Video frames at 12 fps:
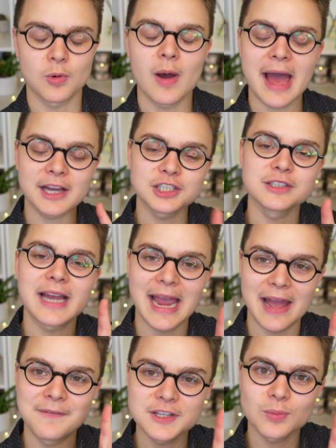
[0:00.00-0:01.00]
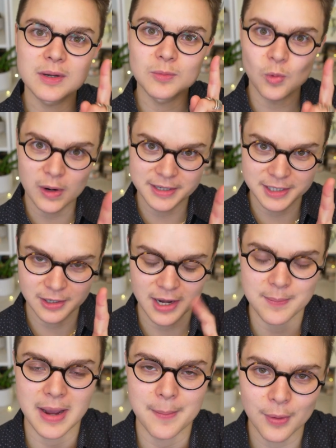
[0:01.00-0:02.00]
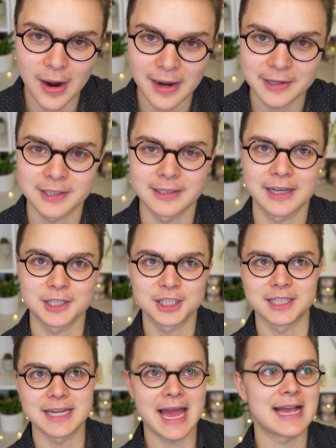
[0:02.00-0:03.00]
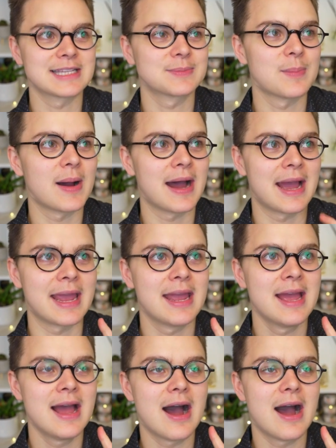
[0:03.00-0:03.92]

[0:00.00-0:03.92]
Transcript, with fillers: Well, actually I had this one one year in my Pride collection as my,